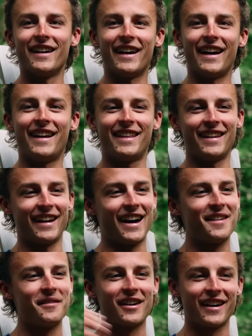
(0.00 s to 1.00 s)
And
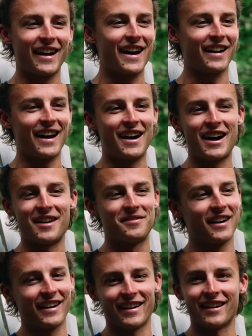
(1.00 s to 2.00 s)
I'm ready
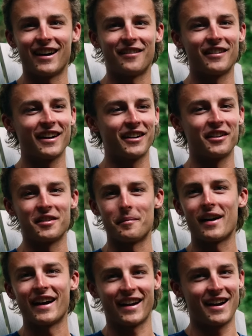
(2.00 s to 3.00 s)
to go to the
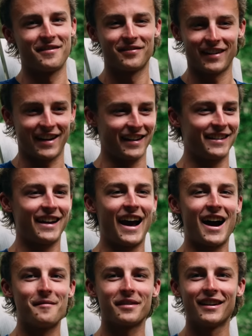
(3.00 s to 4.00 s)
bike. I'm freaking
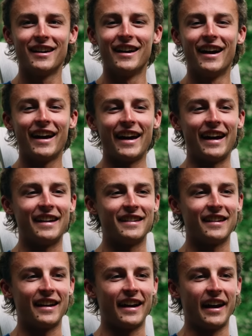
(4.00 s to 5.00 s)
tapped. And
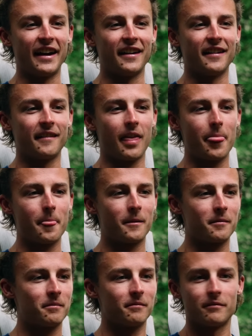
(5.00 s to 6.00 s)
then
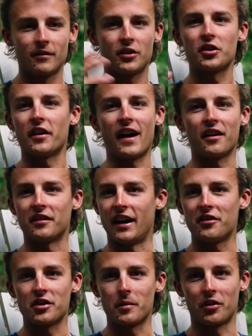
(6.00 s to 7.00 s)
3000
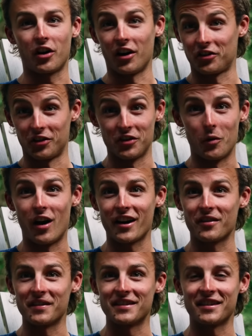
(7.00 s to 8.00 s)
H group, which is also in the
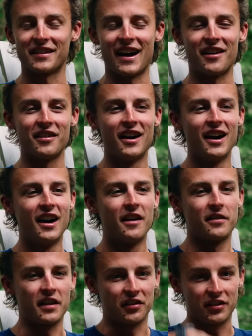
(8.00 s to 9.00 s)
water with us now,
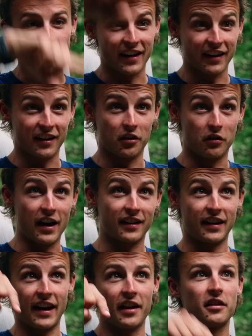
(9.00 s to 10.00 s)
for the second
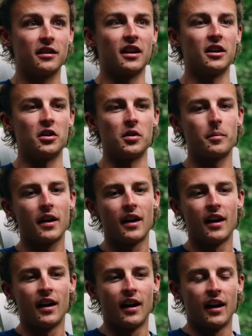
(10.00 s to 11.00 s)
rectangular loop.
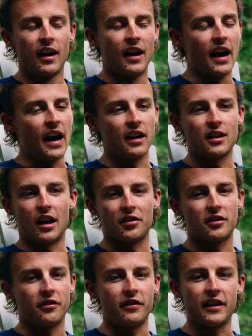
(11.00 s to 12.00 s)
I
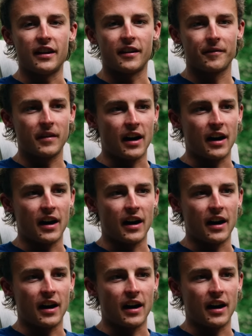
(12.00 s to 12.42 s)
lost the feet.